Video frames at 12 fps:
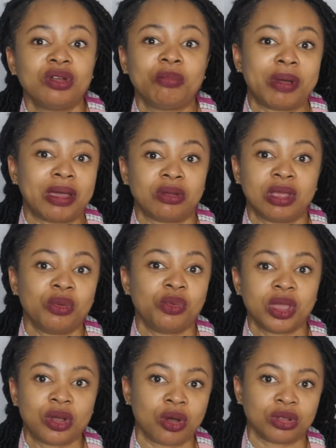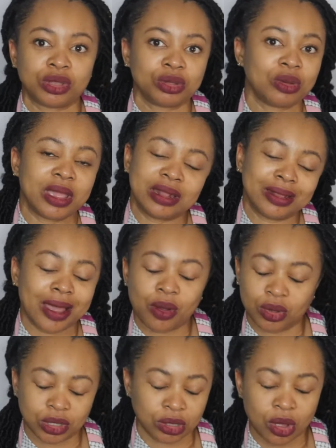about a week or two, and
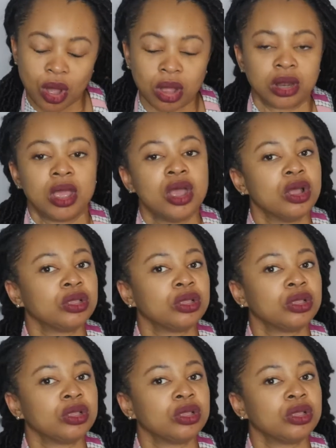that was gone.